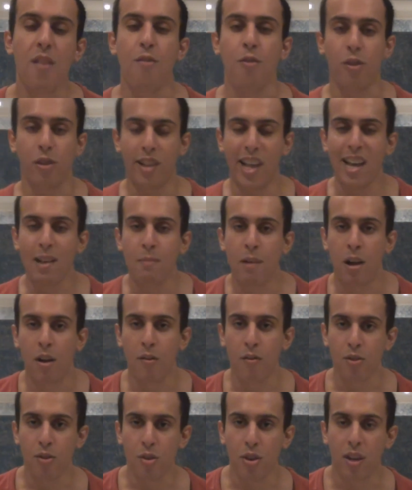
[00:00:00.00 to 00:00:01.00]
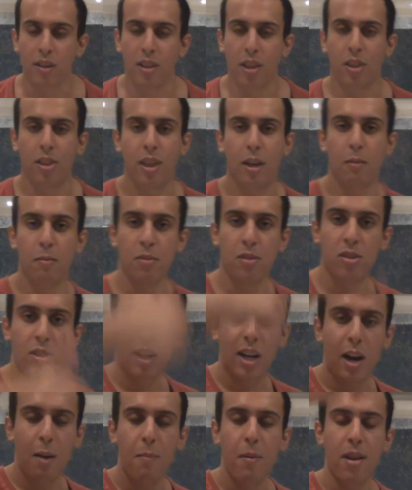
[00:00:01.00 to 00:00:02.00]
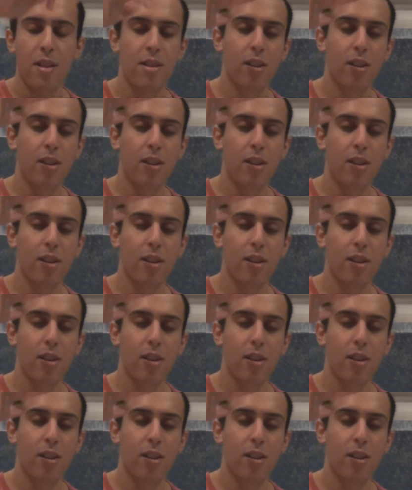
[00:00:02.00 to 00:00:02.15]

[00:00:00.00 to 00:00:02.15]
If you like my review, give it a thumbs up.